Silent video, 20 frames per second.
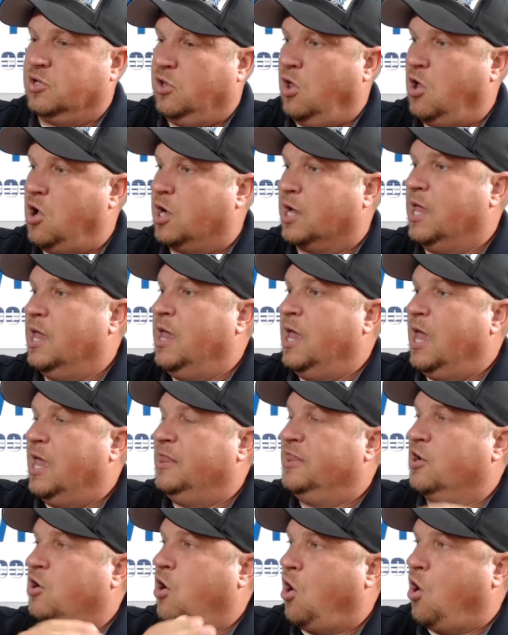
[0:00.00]
along.
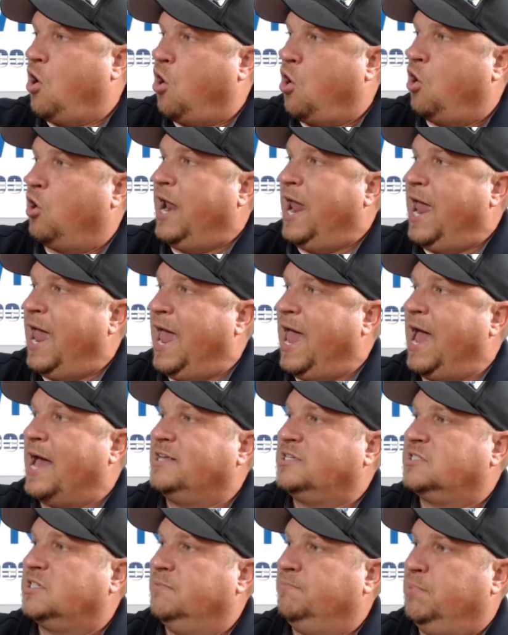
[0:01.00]
And the car
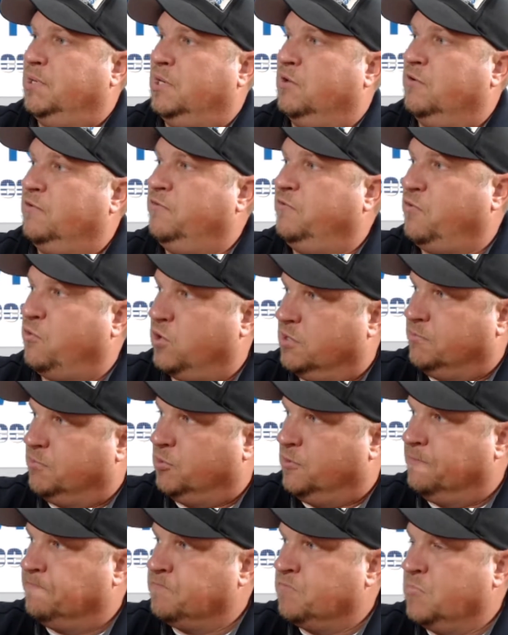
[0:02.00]
has to be
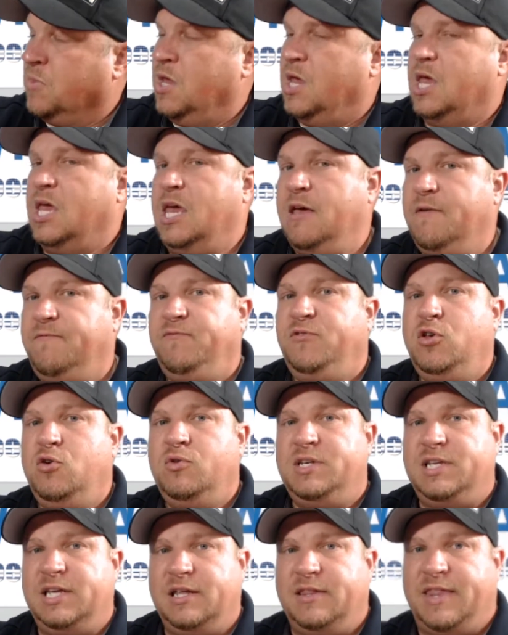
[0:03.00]
affordable. If
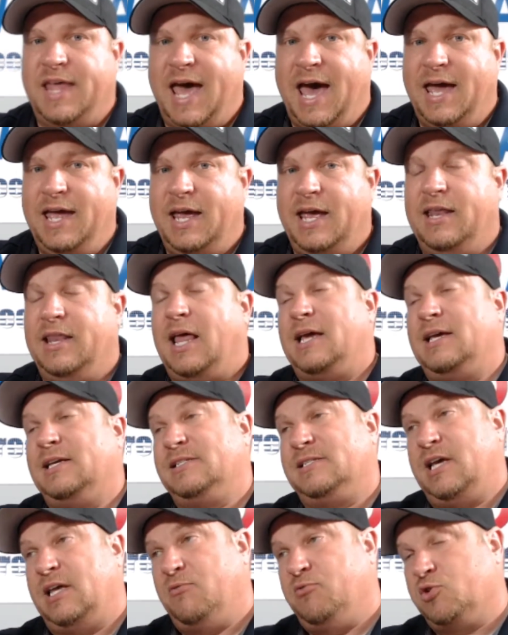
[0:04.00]
you did that, and like I
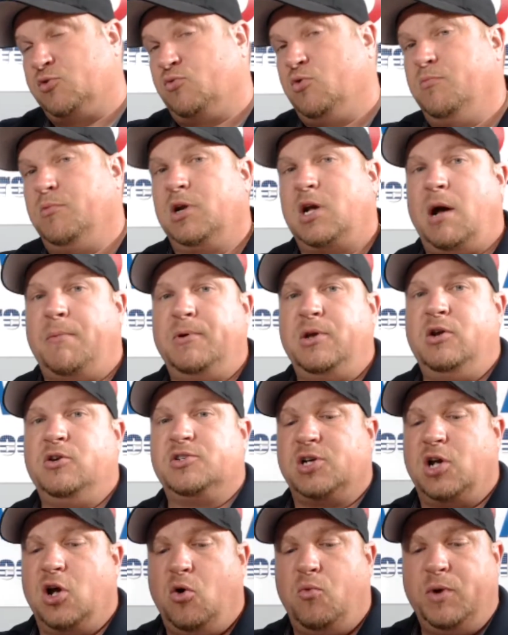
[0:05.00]
said, it was rumored a couple
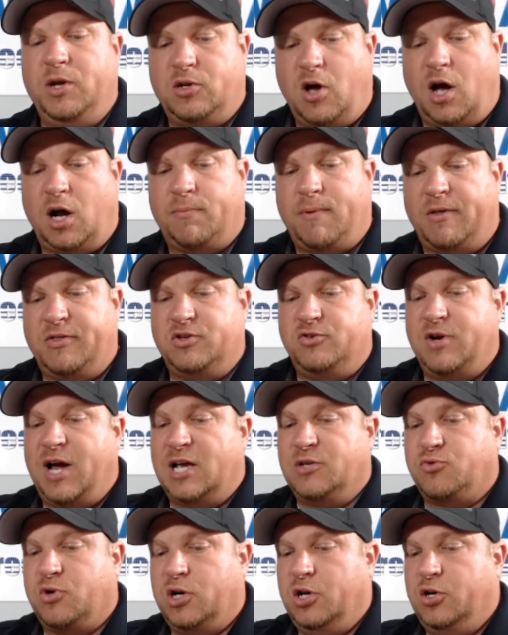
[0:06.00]
years ago, and we talked about that you
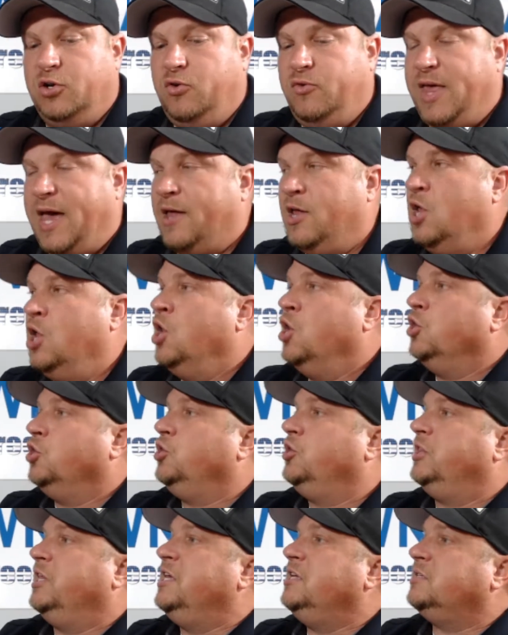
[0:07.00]
guys were going to do that,
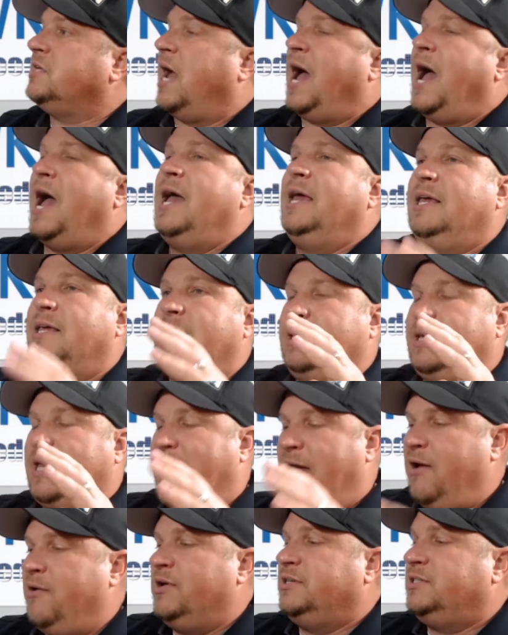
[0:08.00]

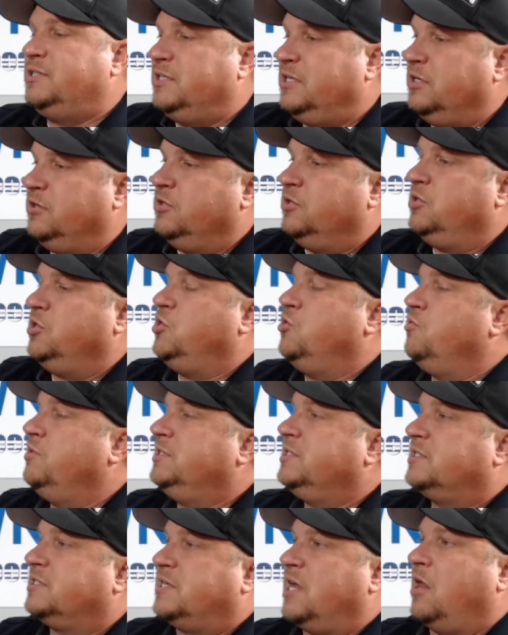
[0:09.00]
guarantee you
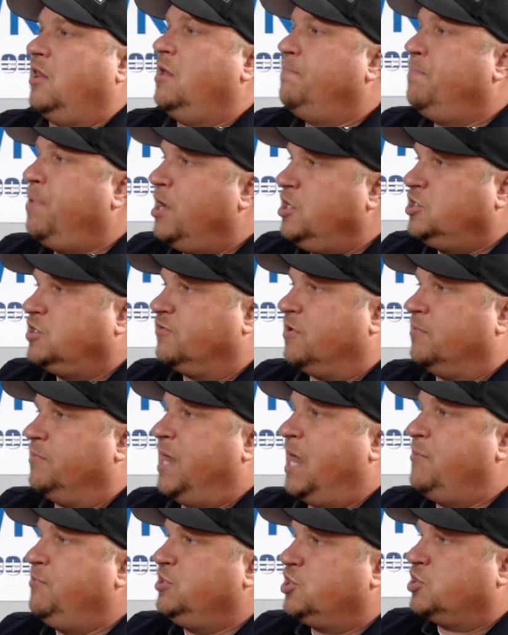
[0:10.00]
would sell a bunch of them.
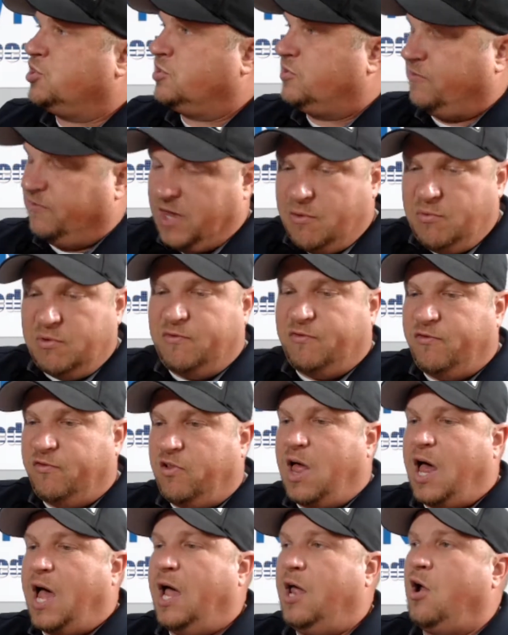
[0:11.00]
They would
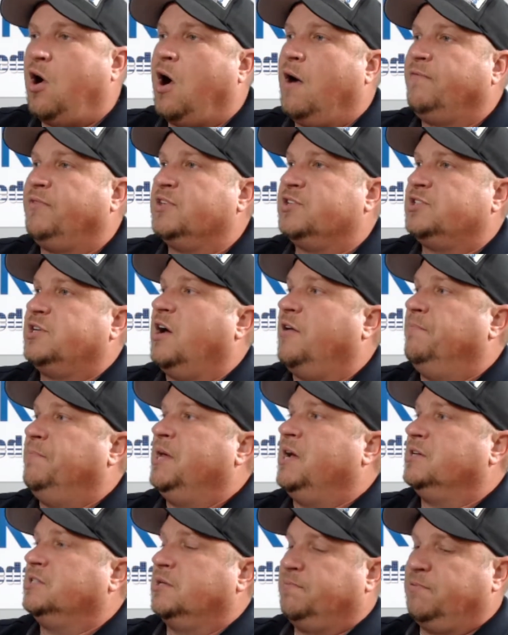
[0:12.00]
fly off the shelf
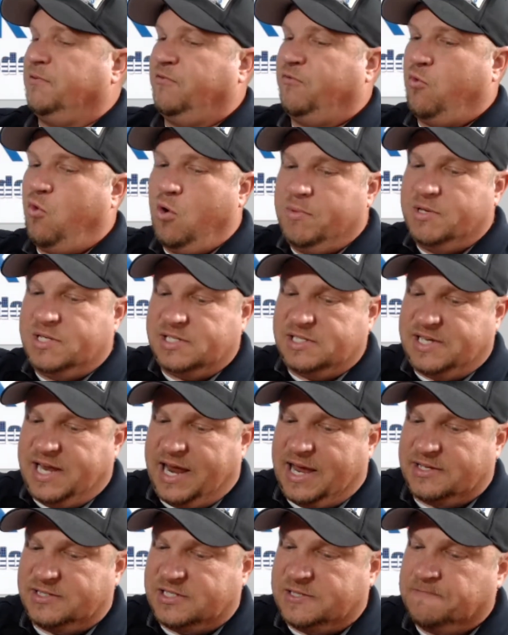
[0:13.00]
because the performance
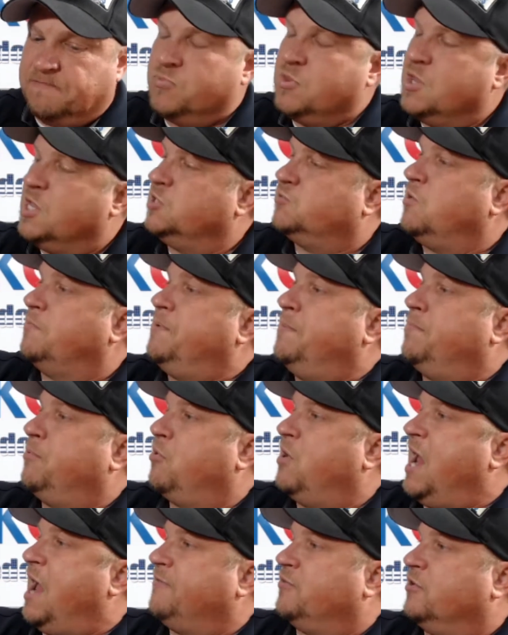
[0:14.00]
stance is what people
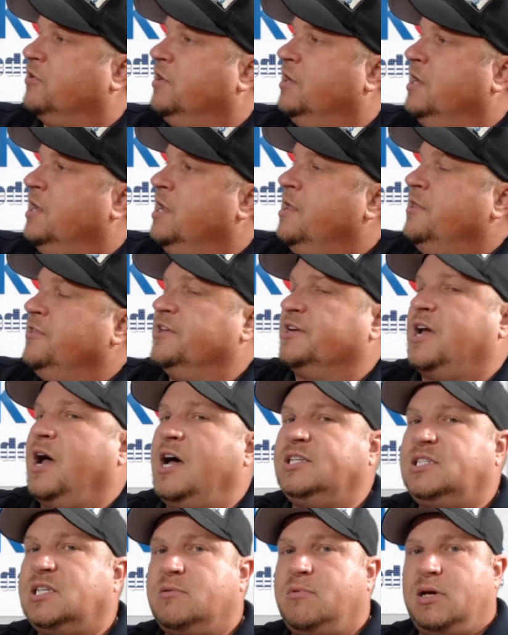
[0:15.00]
are after. The
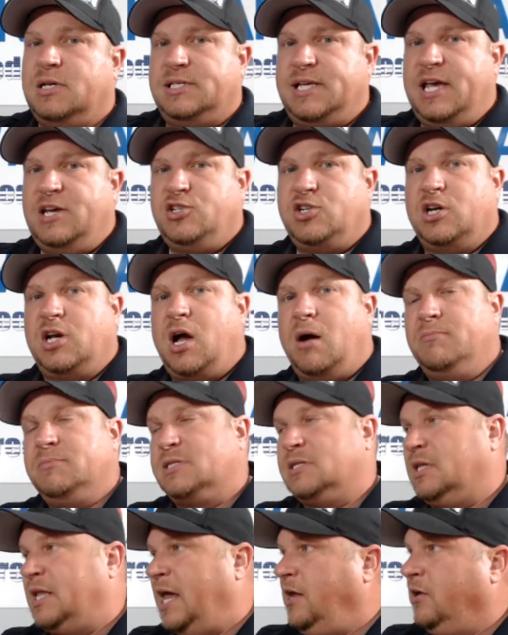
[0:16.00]
customization
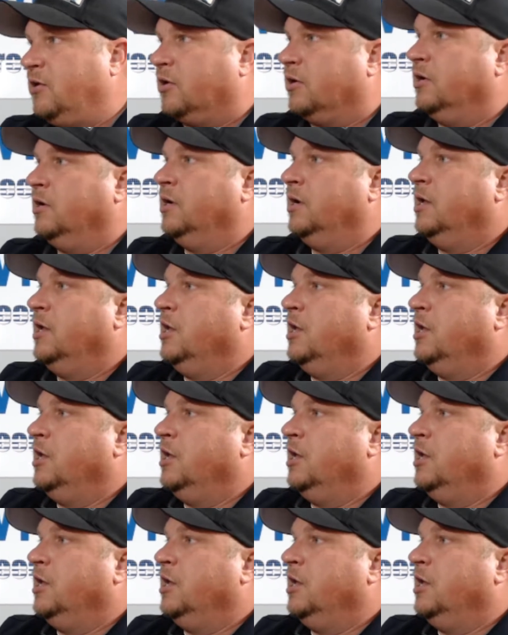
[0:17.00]
comes later.